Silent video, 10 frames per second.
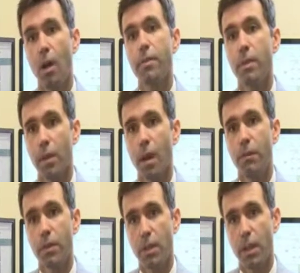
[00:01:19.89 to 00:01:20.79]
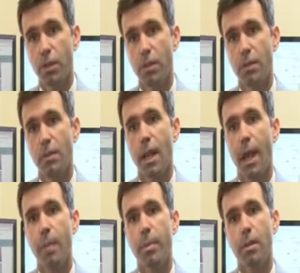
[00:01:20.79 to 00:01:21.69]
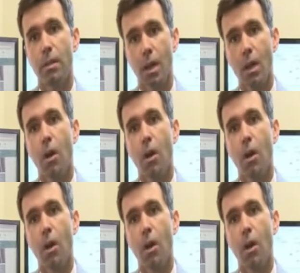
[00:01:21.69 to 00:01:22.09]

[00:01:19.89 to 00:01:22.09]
often the conversations that happen